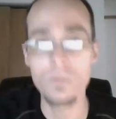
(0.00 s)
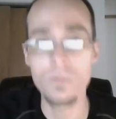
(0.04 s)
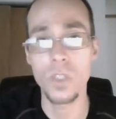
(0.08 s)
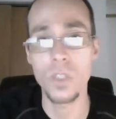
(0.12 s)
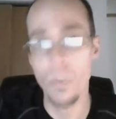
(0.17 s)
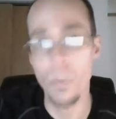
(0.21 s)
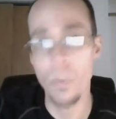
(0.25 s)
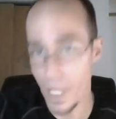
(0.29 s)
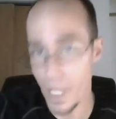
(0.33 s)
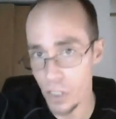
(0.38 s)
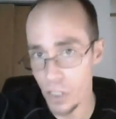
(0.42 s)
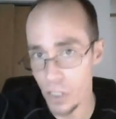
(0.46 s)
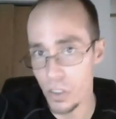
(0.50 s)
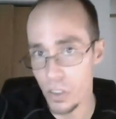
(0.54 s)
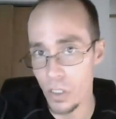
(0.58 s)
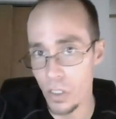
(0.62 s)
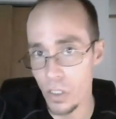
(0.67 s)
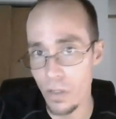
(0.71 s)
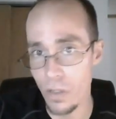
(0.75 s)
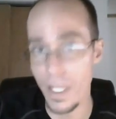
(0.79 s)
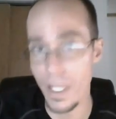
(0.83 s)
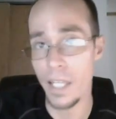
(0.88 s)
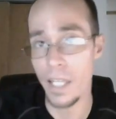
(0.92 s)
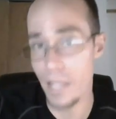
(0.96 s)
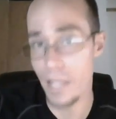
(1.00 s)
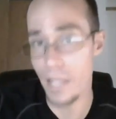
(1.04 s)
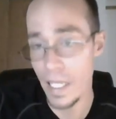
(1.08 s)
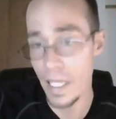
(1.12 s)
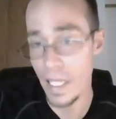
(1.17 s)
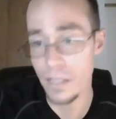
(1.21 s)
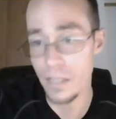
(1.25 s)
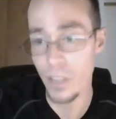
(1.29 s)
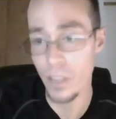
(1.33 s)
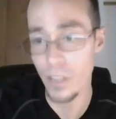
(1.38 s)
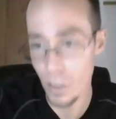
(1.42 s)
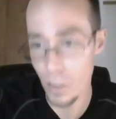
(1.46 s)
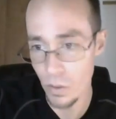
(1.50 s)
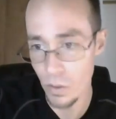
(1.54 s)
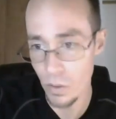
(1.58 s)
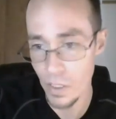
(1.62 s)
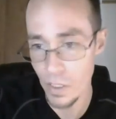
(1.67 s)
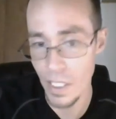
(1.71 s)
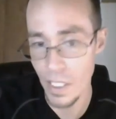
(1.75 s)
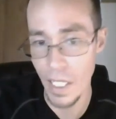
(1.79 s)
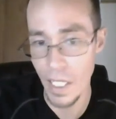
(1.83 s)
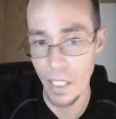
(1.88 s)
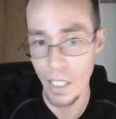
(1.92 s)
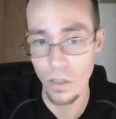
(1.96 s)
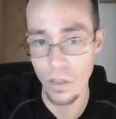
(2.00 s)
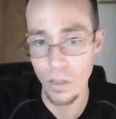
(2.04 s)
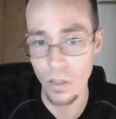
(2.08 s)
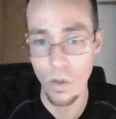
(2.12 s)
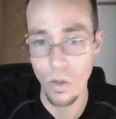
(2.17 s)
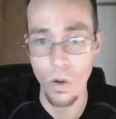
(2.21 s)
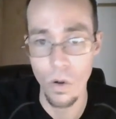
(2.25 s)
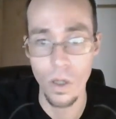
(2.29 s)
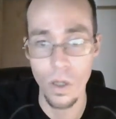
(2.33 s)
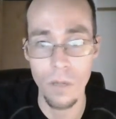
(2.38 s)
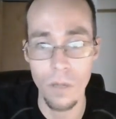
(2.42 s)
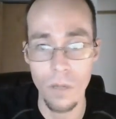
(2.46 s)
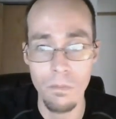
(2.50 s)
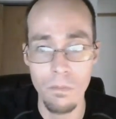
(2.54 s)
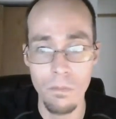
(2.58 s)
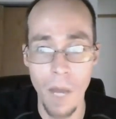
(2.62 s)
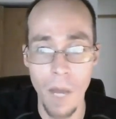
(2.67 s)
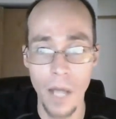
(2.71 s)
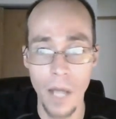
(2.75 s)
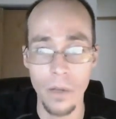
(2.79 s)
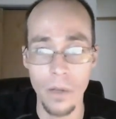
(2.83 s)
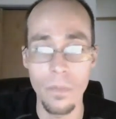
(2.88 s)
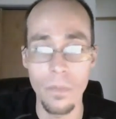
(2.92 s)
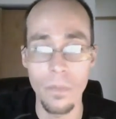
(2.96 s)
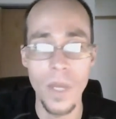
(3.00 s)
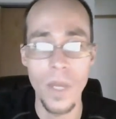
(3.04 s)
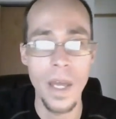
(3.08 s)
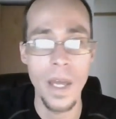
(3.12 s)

so make sure that that is included in your model.